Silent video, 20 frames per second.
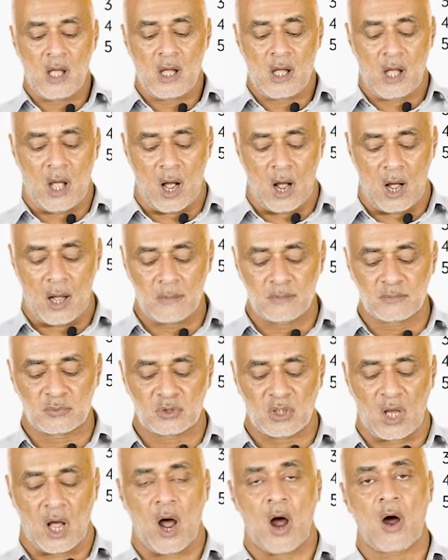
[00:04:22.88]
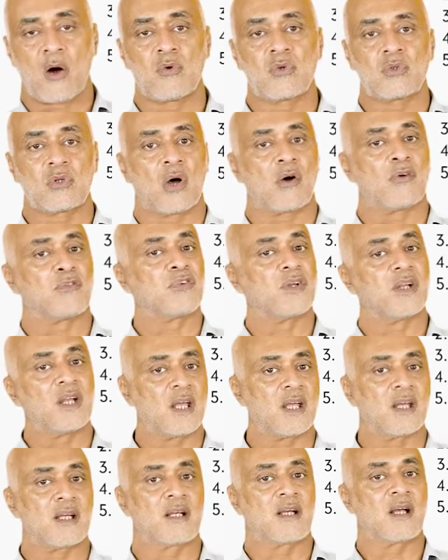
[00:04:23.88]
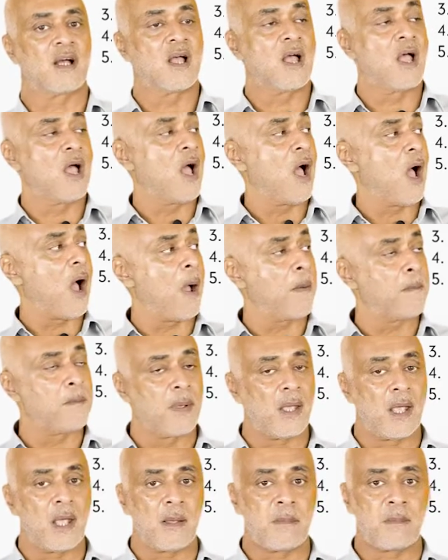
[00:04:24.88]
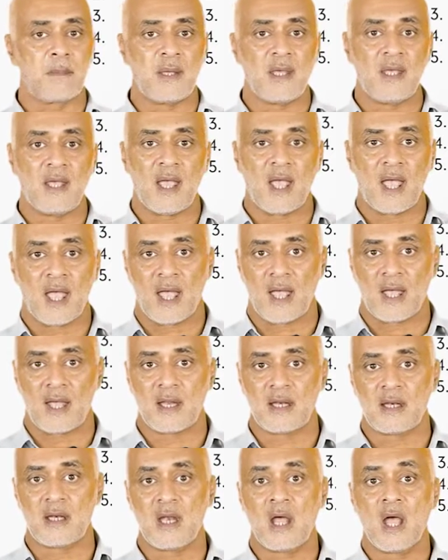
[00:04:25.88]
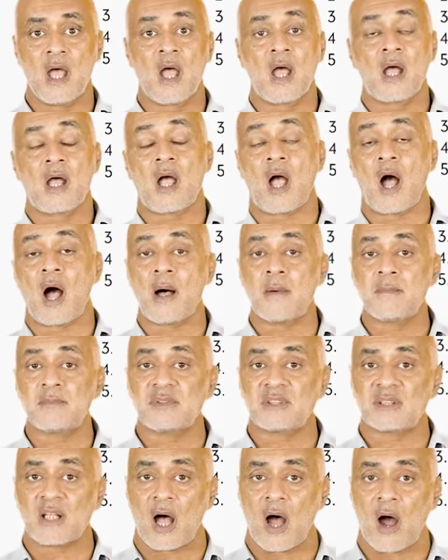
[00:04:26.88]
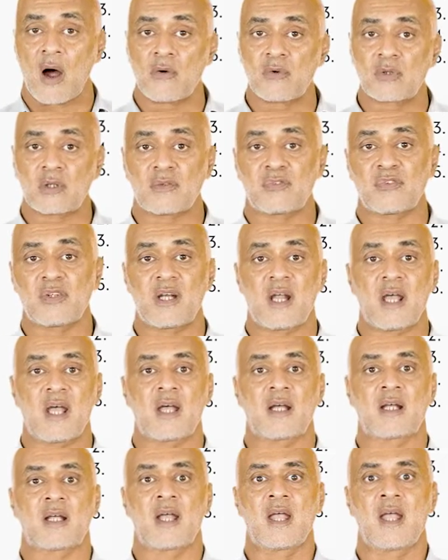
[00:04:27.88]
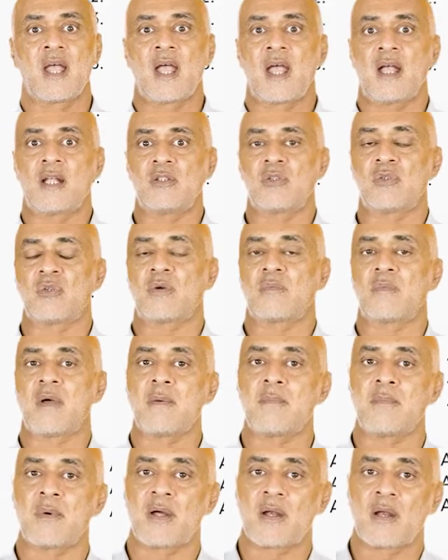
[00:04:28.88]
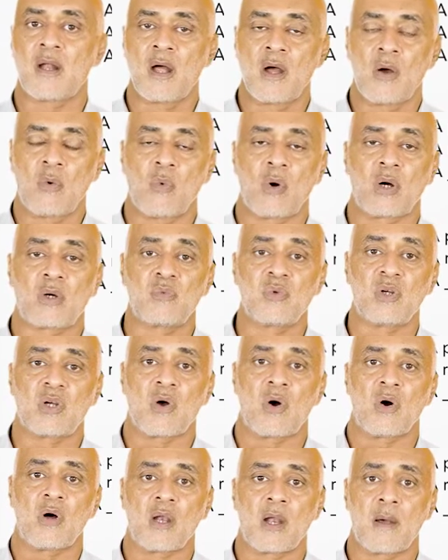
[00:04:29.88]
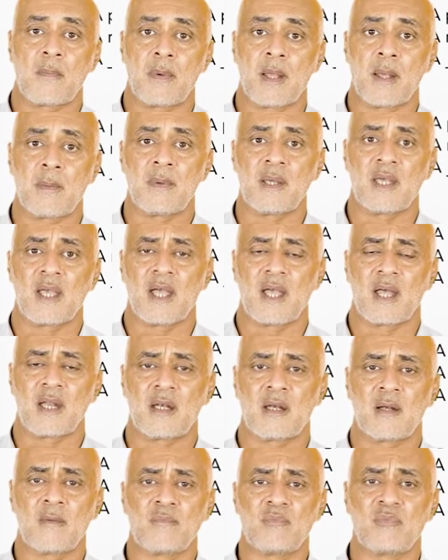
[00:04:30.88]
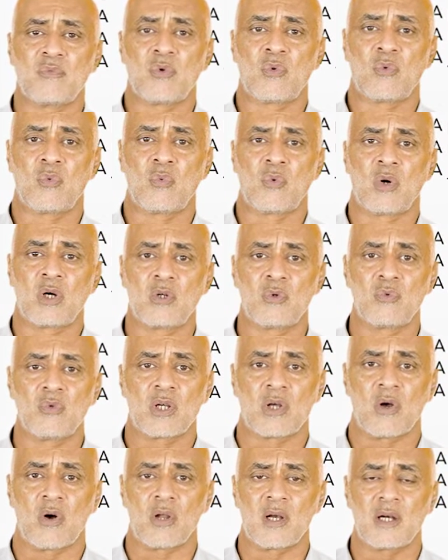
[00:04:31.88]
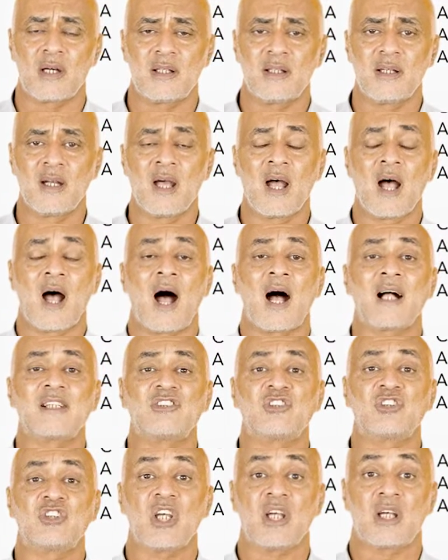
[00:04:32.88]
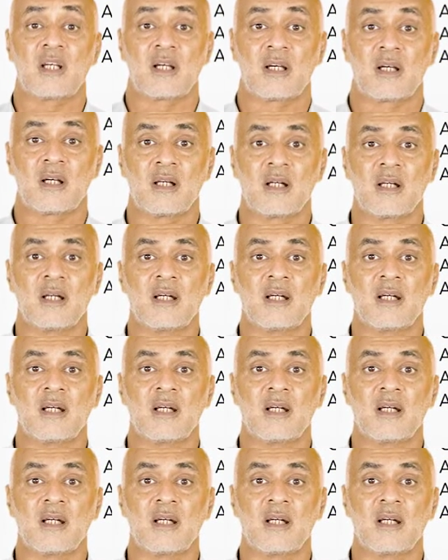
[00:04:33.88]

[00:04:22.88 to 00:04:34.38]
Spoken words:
comes out of an egg. A baby hen comes out of an egg. And you remember what we call a baby hen? What do we call it? A chick.